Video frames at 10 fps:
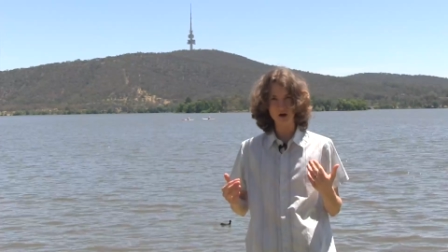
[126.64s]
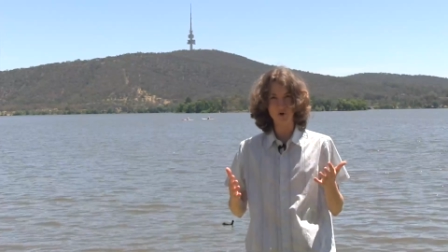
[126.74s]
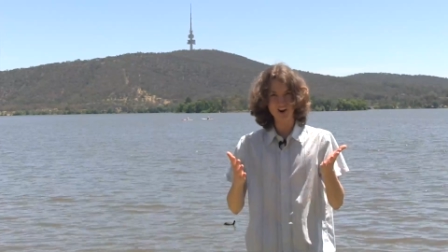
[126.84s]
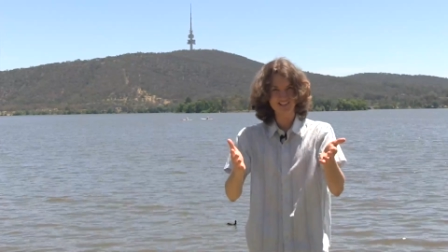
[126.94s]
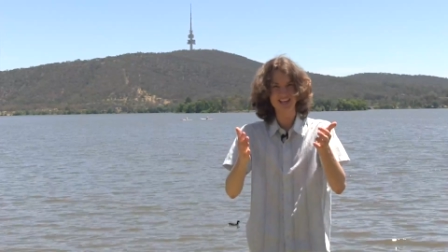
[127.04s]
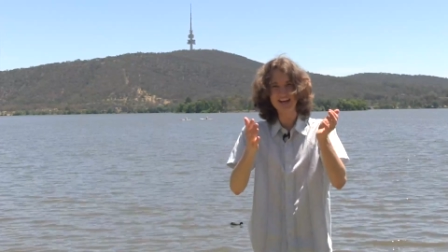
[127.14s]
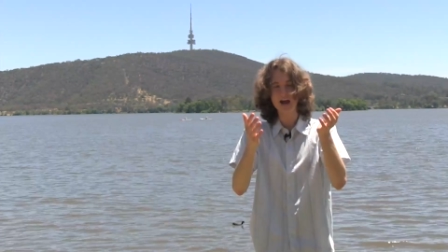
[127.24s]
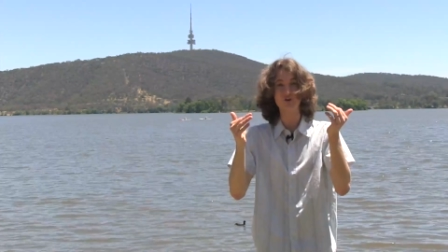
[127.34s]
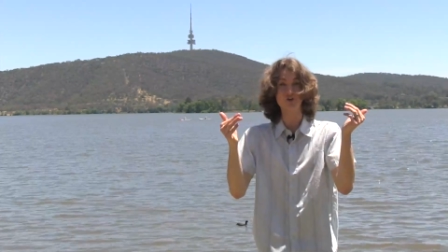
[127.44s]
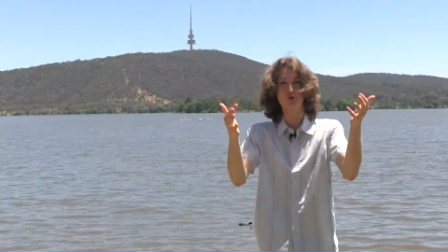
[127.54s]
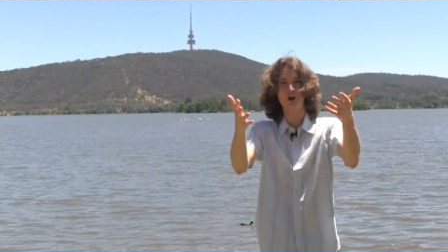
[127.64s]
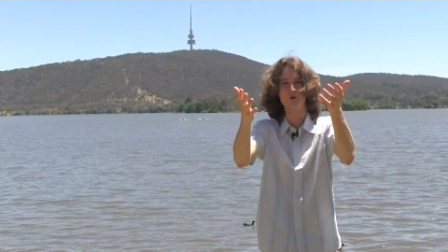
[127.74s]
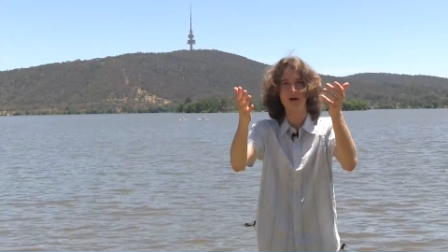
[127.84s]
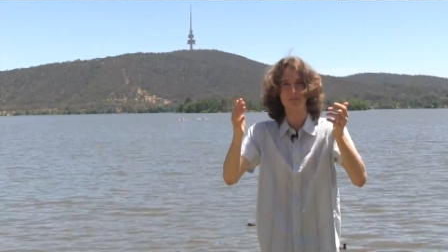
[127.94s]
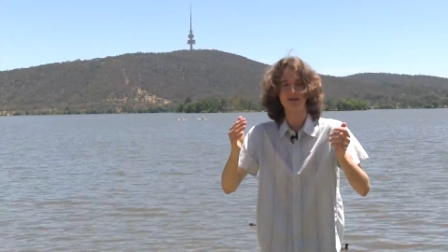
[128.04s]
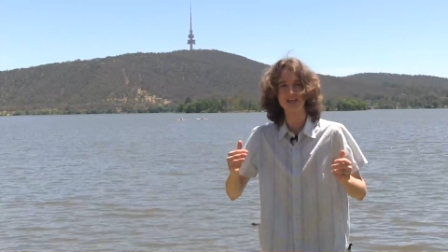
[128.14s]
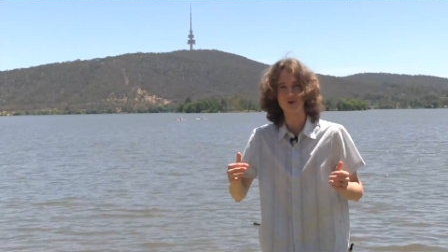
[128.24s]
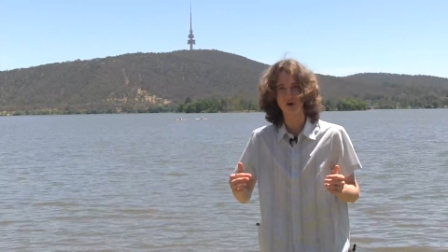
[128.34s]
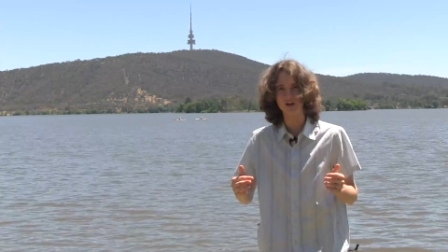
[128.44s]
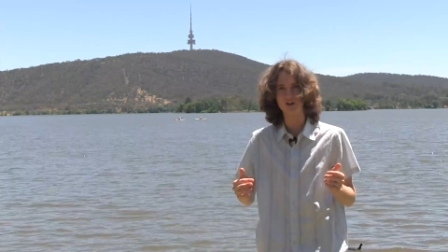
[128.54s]
And when I say now you know about Peak
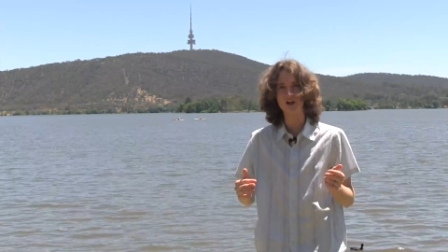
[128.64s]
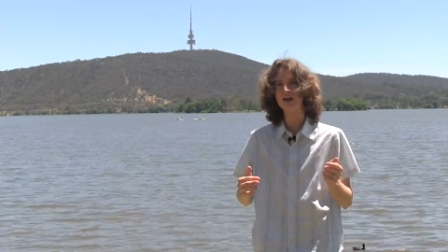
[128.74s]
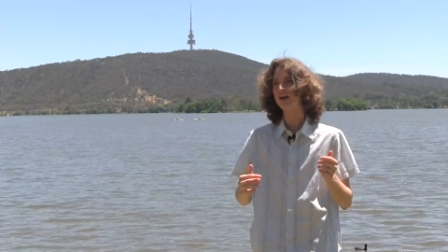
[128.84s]
Oil,